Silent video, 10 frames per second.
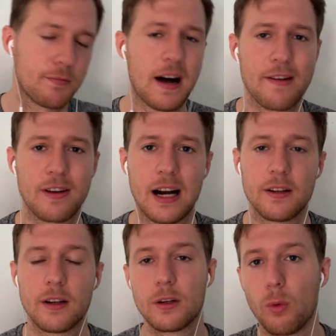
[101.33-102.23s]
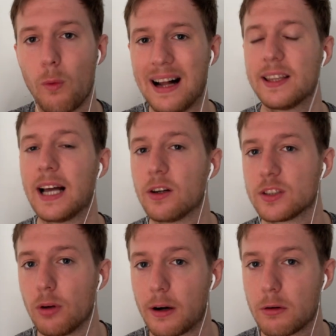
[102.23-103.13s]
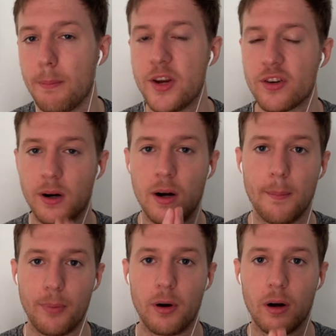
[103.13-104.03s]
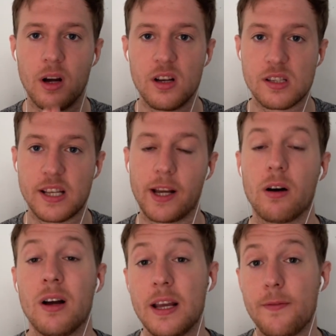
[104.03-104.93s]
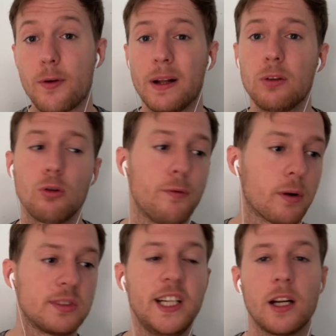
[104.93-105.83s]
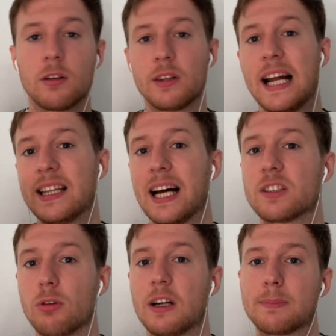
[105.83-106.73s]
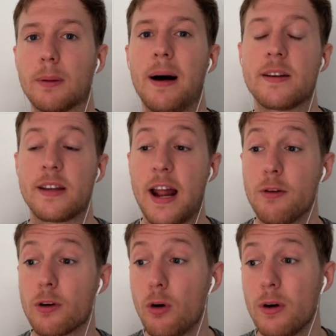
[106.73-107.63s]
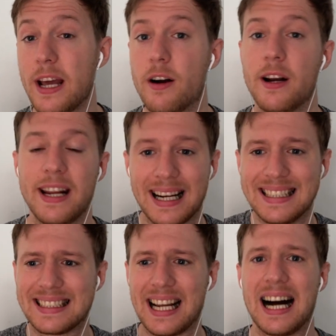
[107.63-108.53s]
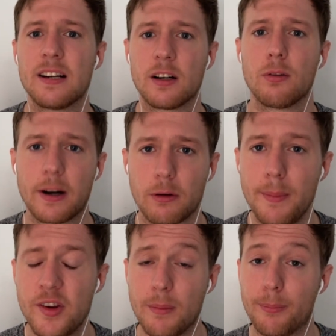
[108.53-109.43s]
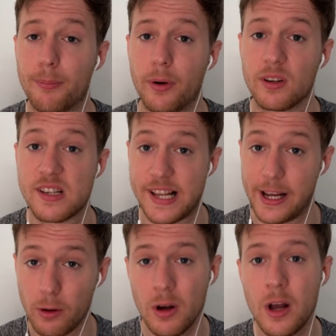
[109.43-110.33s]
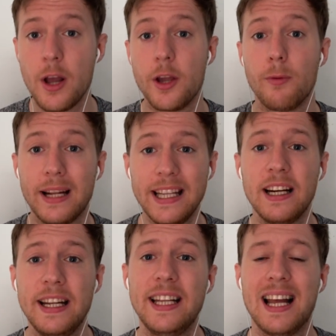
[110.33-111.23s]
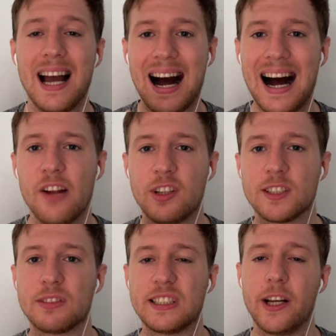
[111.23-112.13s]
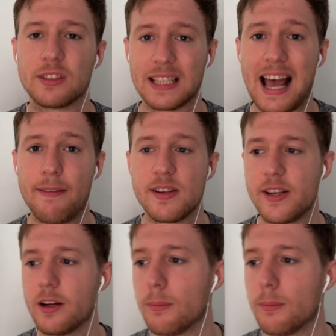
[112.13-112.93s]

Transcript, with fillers: five hundred to one thousand dollars commission per sale. If you want to go from zero to ten thousand dollars per month and you're only earning, let's say, one hundred dollars commission per sale, you will literally need hundreds of sales every single